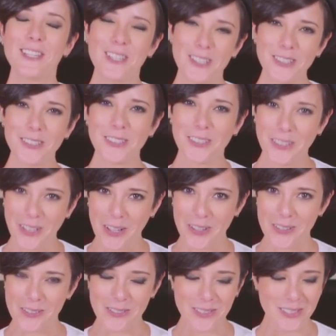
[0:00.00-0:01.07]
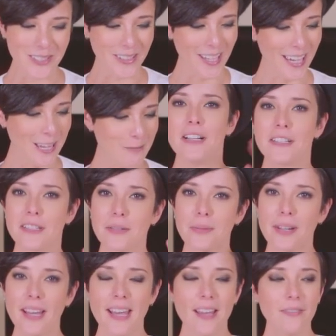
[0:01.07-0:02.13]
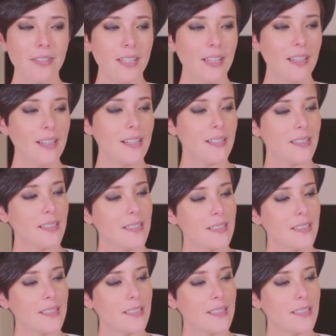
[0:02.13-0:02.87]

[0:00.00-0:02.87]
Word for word: cute ghost, okay? So what I have here is a